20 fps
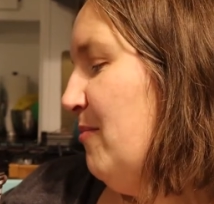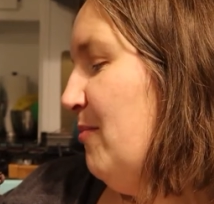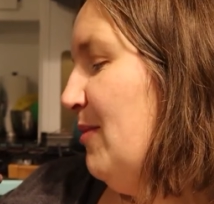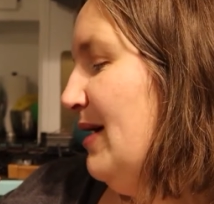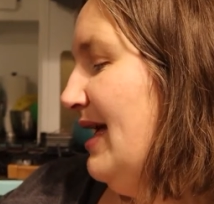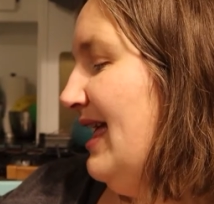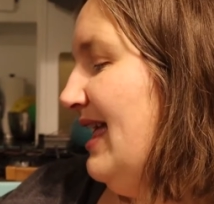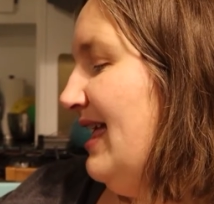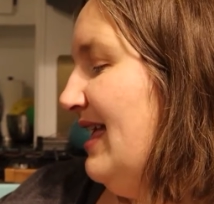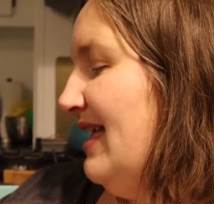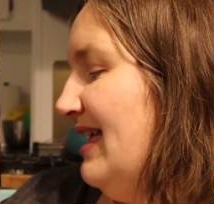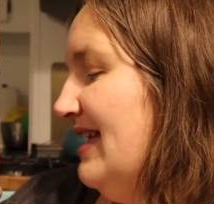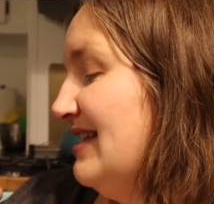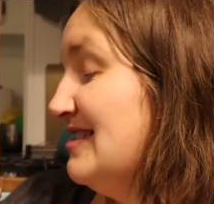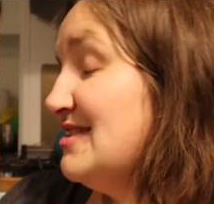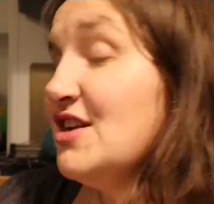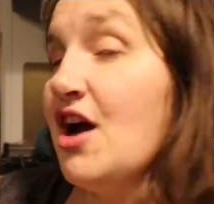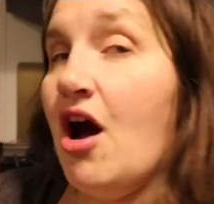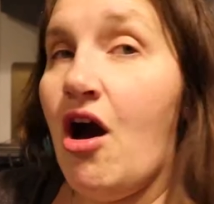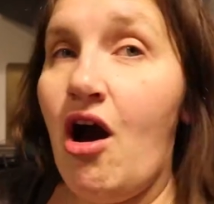But
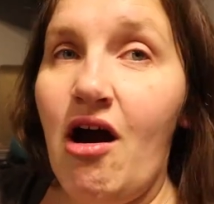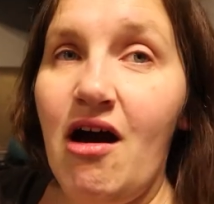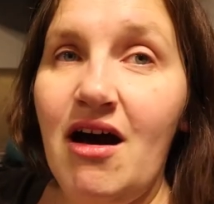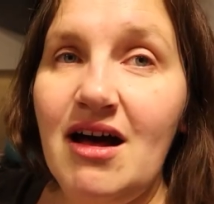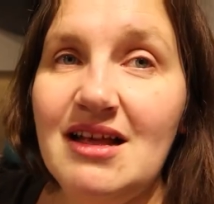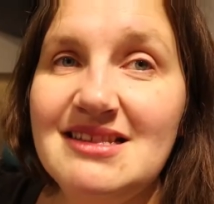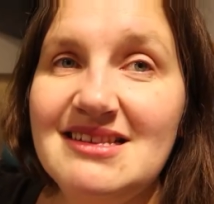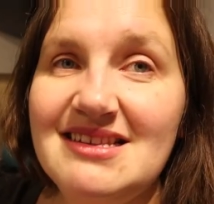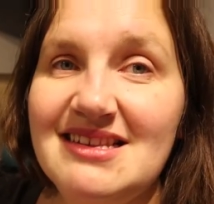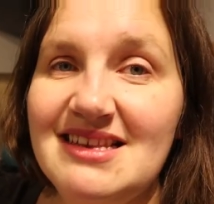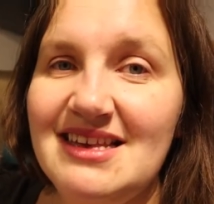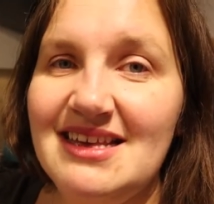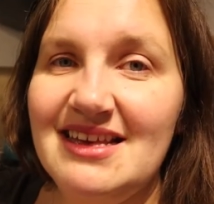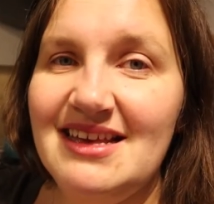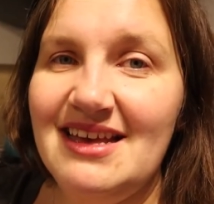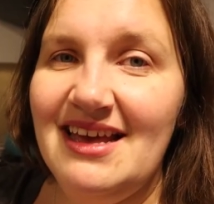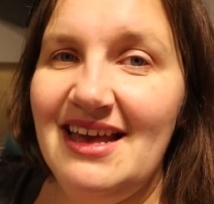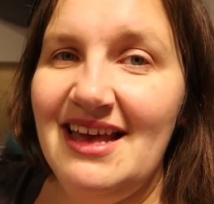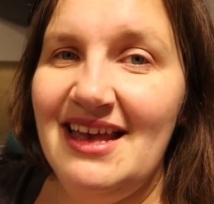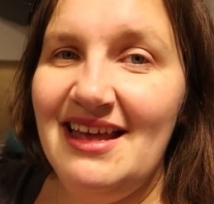it's hot,
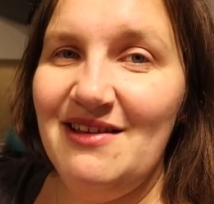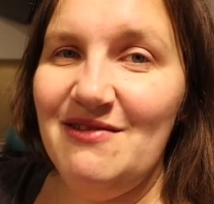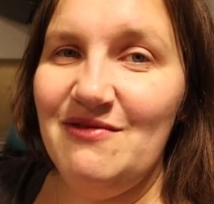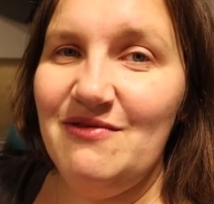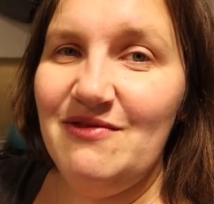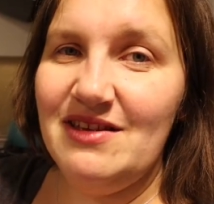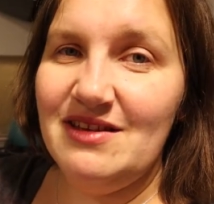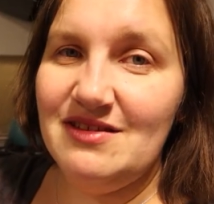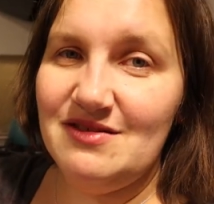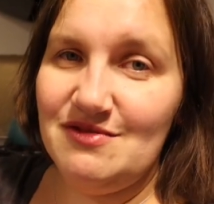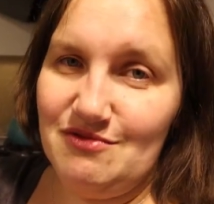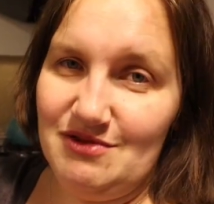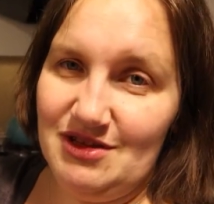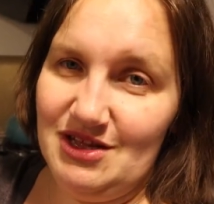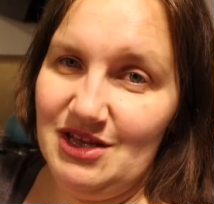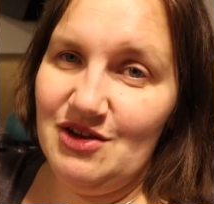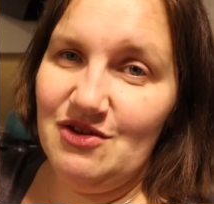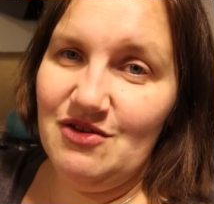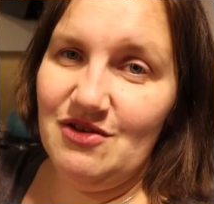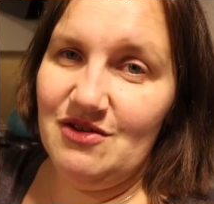and it feels
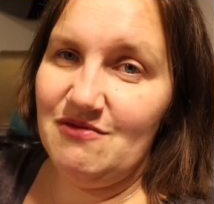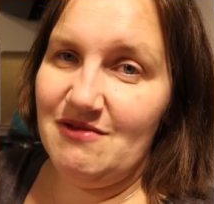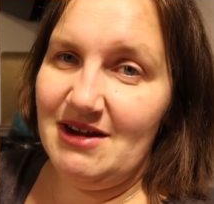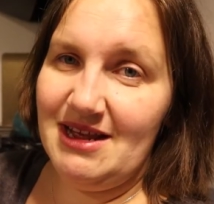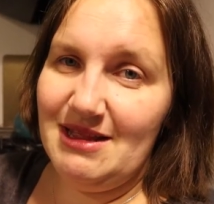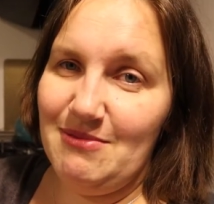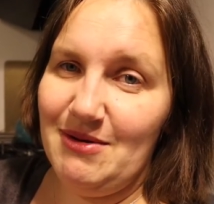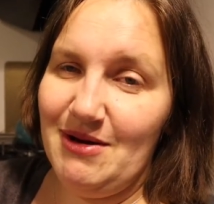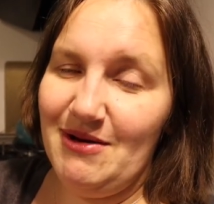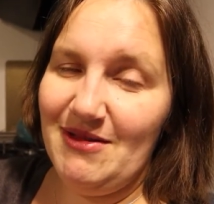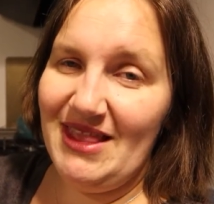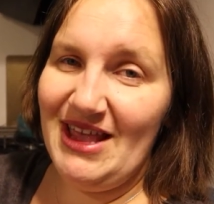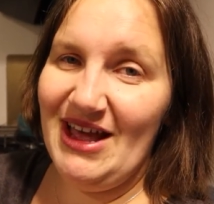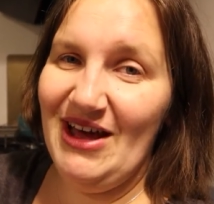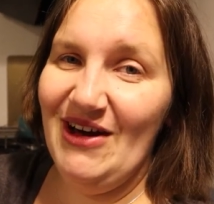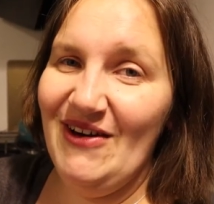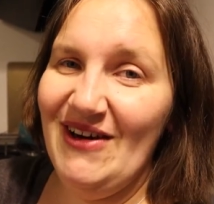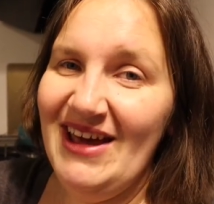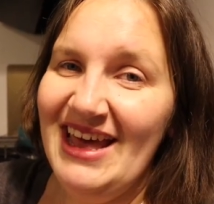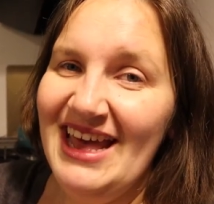really good right about
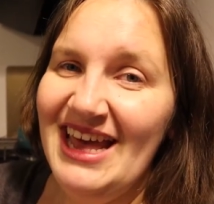now.